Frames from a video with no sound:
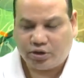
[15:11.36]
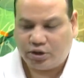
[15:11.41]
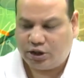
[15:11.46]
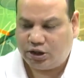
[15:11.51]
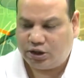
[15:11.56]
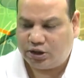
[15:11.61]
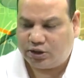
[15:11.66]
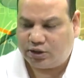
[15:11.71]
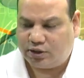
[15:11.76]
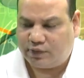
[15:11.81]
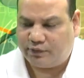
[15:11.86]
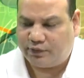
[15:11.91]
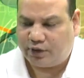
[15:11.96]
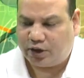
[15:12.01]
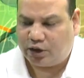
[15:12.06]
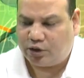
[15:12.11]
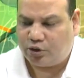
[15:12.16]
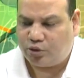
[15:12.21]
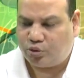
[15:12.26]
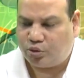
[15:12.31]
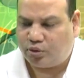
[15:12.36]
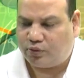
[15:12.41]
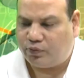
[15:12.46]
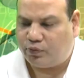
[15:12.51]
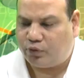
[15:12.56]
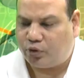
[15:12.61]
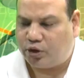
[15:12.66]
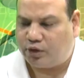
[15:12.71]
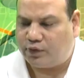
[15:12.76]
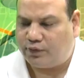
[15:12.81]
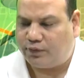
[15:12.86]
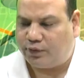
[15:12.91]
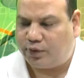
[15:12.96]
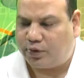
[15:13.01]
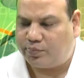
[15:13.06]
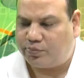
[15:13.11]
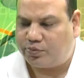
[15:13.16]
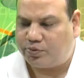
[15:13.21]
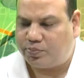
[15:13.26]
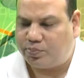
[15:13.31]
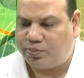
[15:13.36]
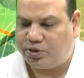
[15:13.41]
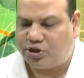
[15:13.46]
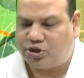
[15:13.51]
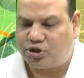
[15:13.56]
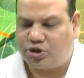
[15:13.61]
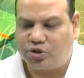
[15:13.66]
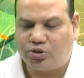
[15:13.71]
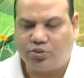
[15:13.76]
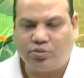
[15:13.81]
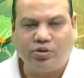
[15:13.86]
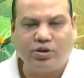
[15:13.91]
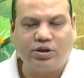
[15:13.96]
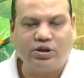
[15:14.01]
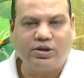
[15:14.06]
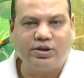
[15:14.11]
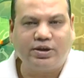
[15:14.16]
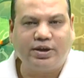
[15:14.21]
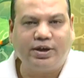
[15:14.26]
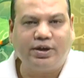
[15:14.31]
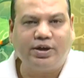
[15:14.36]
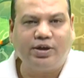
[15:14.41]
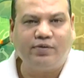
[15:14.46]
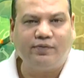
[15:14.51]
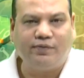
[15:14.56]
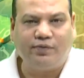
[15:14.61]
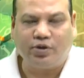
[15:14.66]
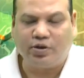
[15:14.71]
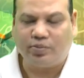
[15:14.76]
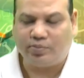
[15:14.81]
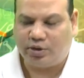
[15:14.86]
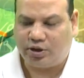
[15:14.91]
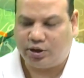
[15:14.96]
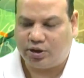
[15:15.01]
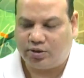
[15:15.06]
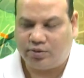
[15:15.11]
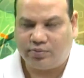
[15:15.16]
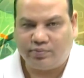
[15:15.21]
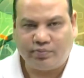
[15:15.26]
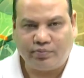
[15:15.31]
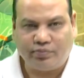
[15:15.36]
is the value of what firms B shareholders get in firm A.